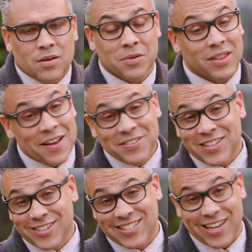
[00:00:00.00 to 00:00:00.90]
When life
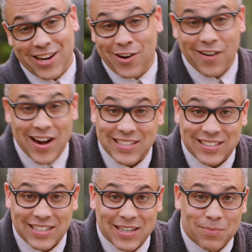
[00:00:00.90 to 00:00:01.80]
starts to get
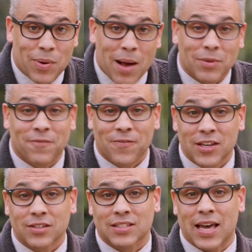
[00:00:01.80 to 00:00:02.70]
crazy, it probably
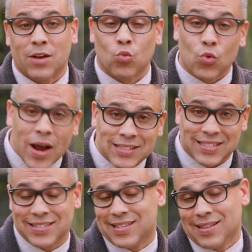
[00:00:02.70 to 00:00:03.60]
feels like
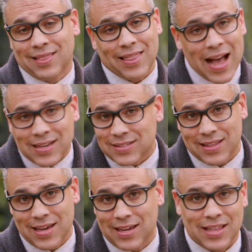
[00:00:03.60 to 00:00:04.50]
rest is the last
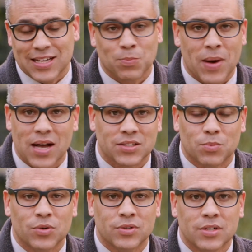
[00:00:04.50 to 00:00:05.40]
thing that's
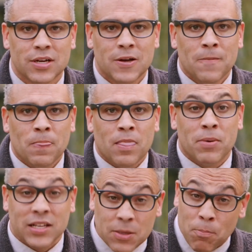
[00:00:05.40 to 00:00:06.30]
possible.
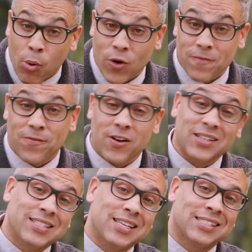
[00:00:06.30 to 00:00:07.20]
But it's important for
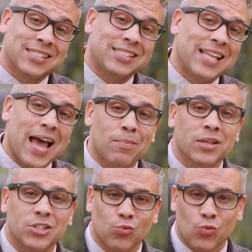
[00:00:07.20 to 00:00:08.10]
us to
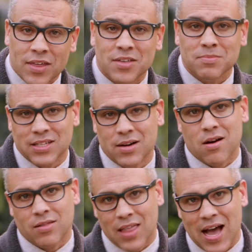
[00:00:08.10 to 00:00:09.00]
establish rhythms in
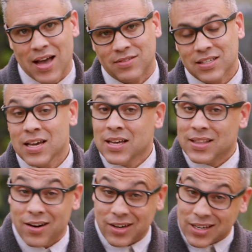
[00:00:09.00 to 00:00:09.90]
our lives
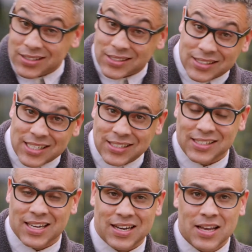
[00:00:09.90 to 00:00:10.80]
that are
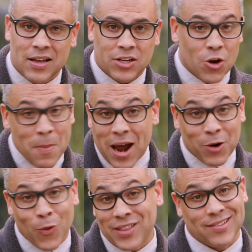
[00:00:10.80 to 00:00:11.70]
consistent no
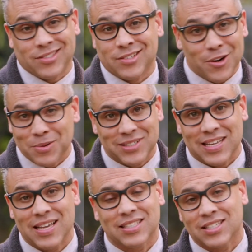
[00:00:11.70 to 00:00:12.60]
matter what the
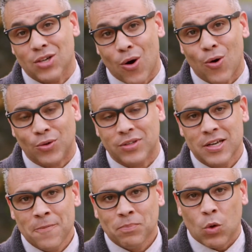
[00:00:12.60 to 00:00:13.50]
circumstances hold.
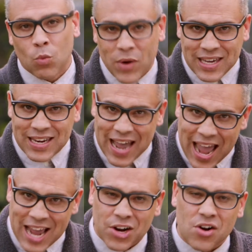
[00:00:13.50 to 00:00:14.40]
When we can
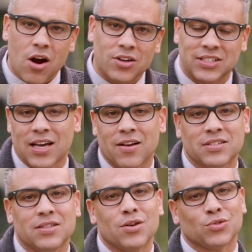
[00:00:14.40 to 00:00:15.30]
anchor
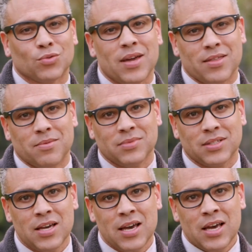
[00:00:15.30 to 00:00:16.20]
ourselves in those
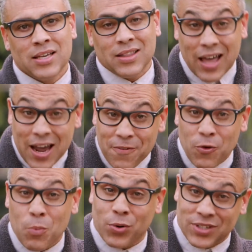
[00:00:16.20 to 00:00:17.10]
rhythms, life
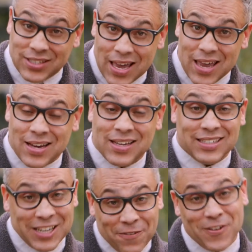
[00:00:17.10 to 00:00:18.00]
will present
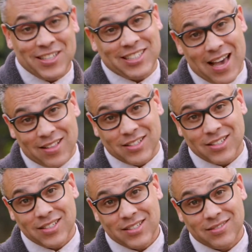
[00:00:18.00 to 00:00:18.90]
different
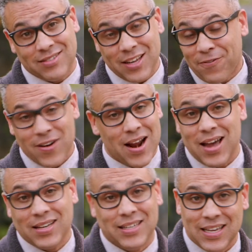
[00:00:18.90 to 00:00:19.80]
challenges, different
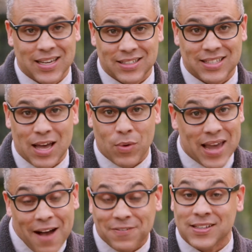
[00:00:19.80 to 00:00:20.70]
ideas that we
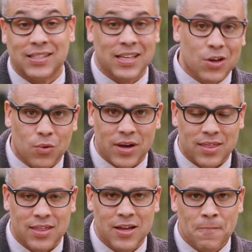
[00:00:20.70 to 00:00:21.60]
have to deal with.